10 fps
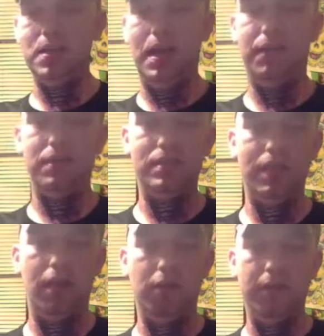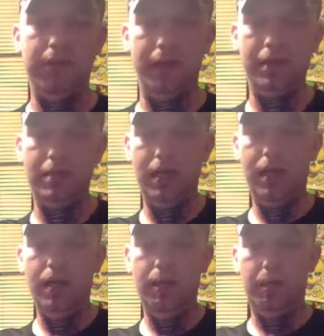I have to sacrifice
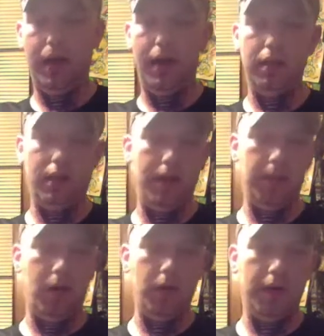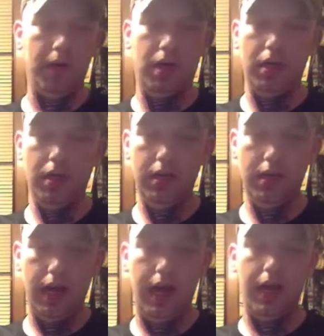my light mount here,
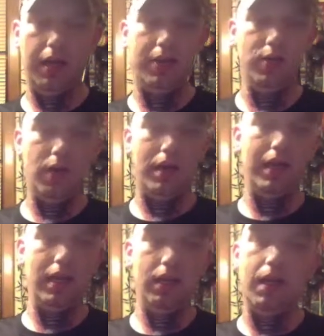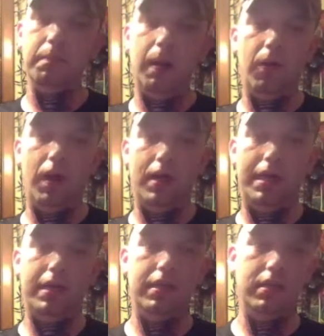and I do want to get a light mount on
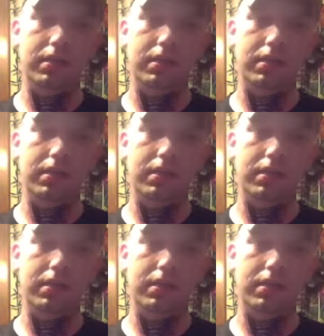it.